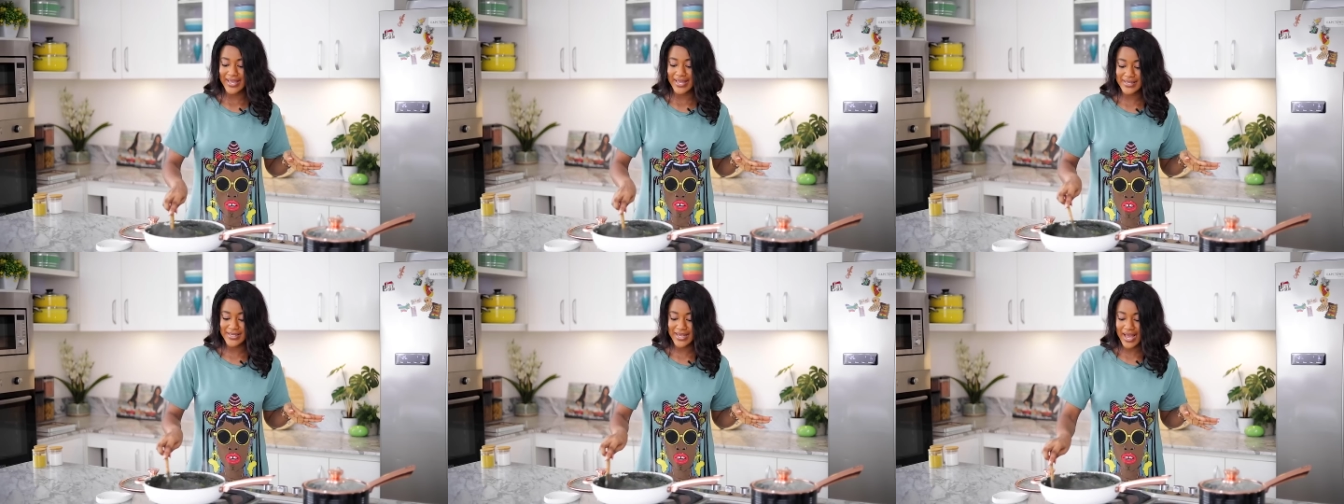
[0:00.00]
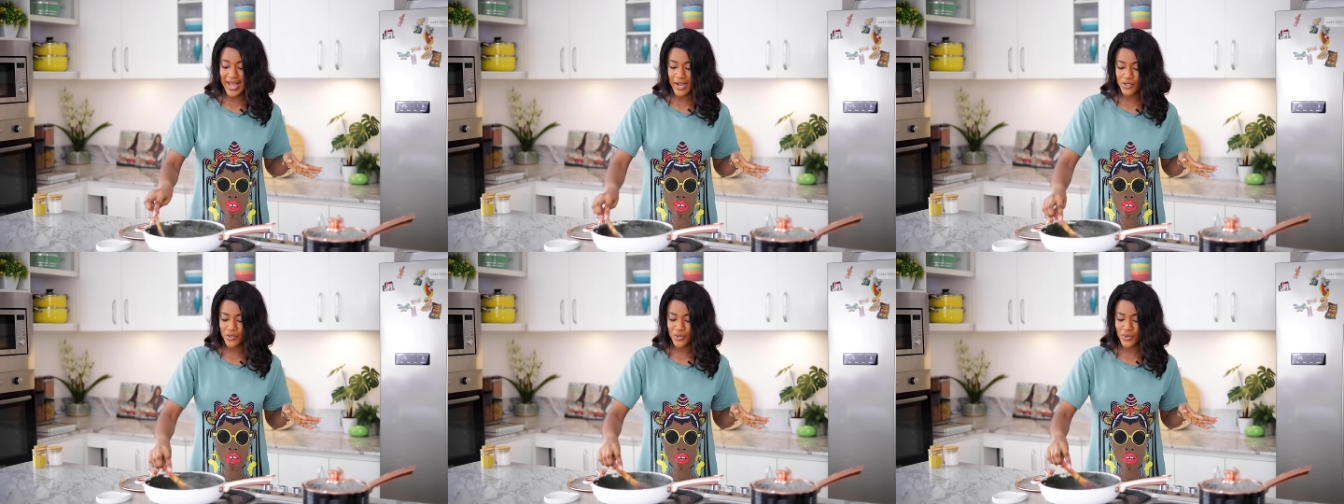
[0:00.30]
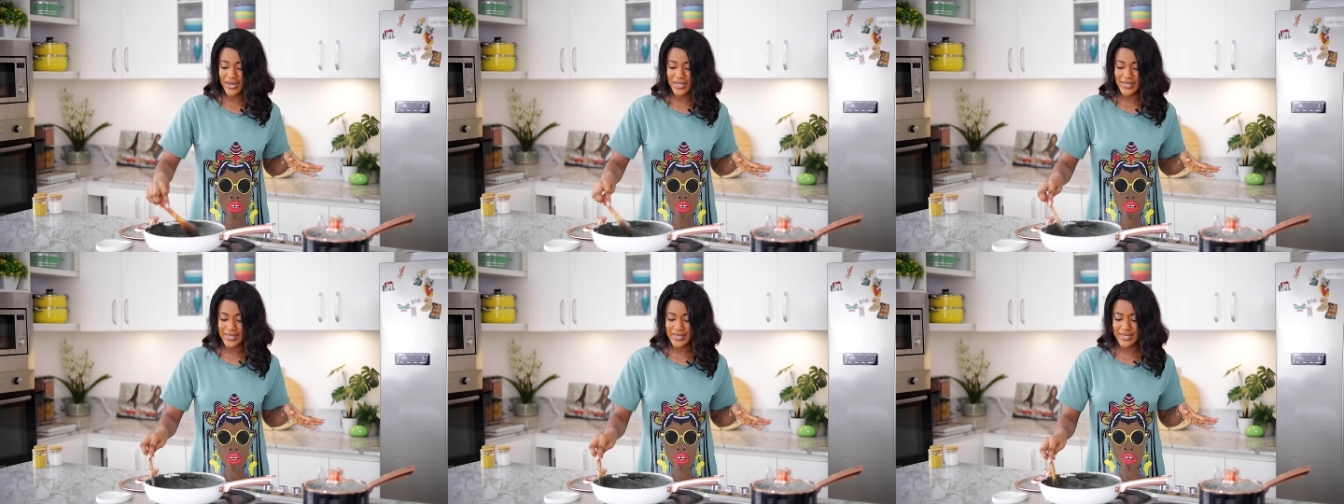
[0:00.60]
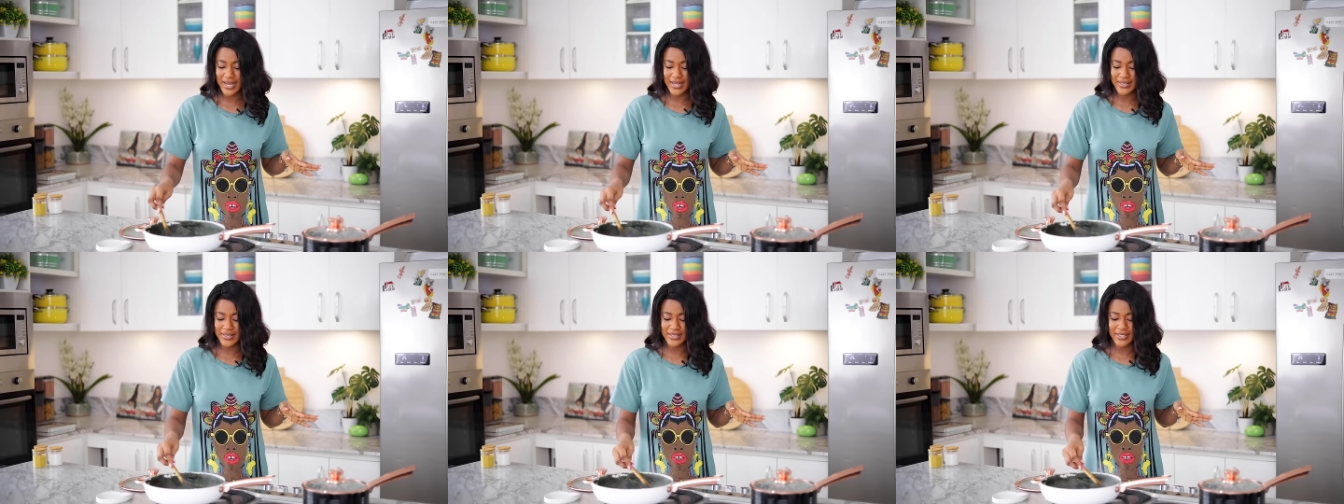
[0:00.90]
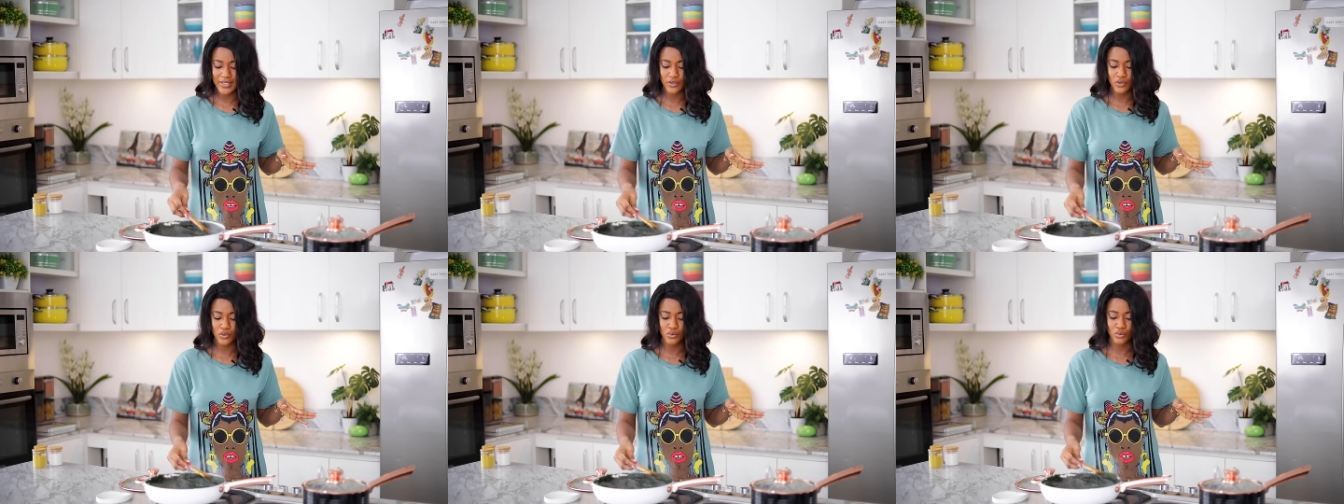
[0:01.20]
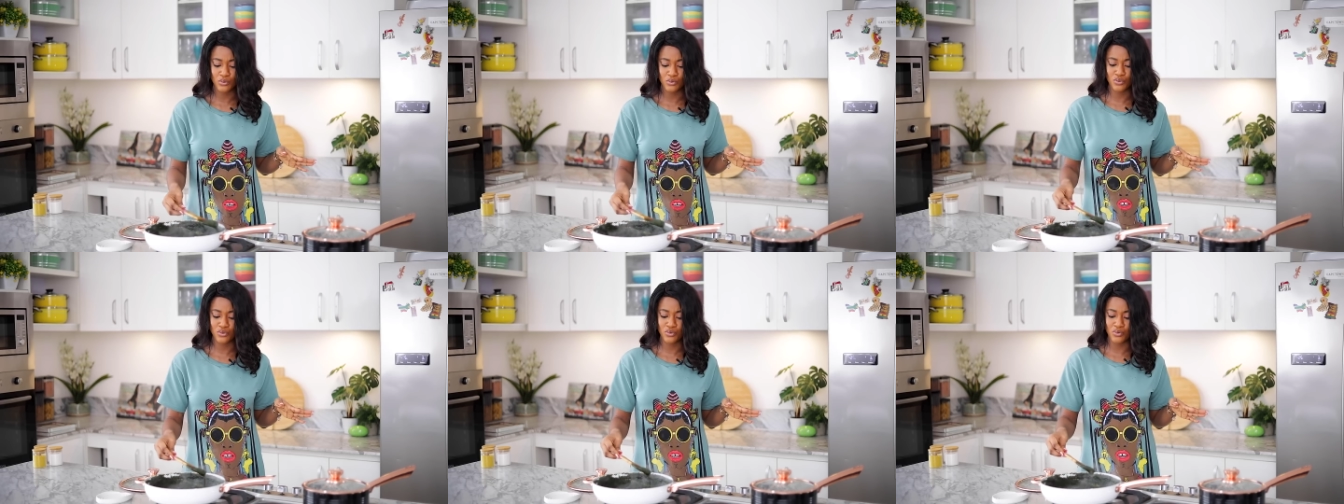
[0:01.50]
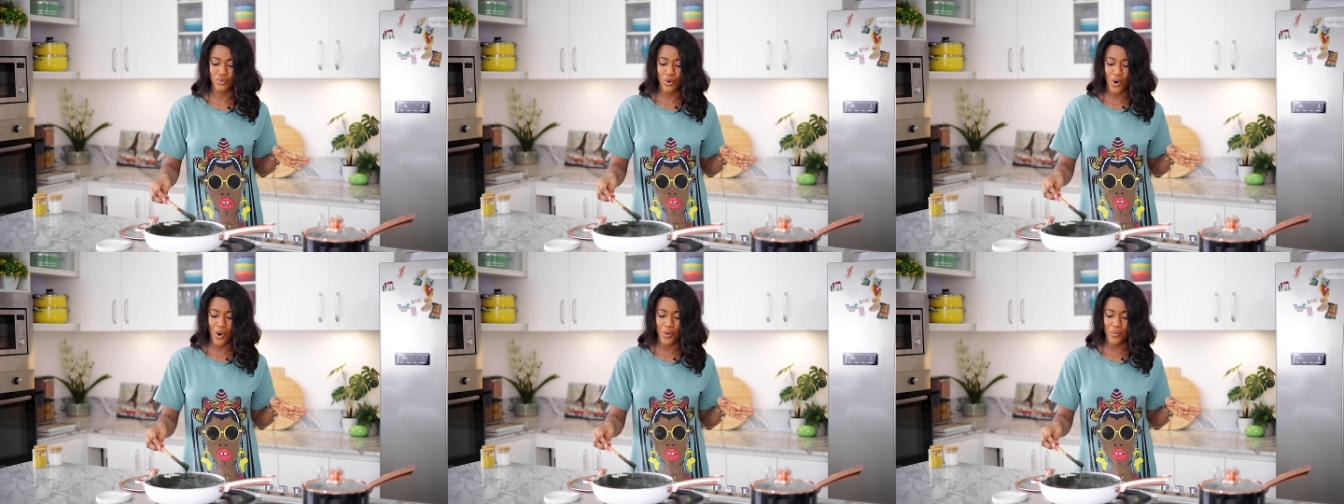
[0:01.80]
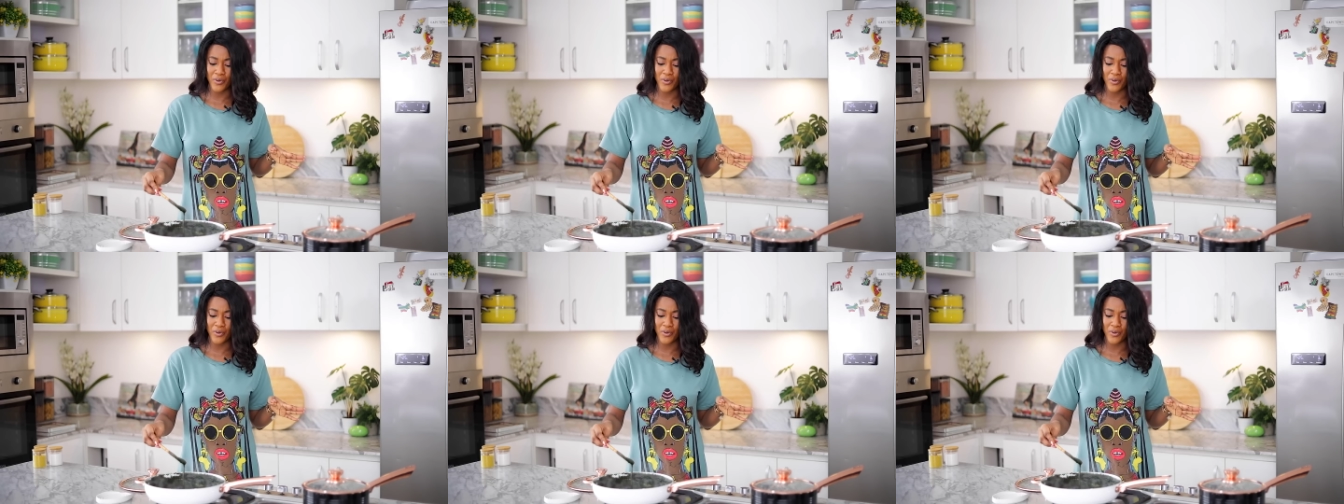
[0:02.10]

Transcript: It's actually starting to draw,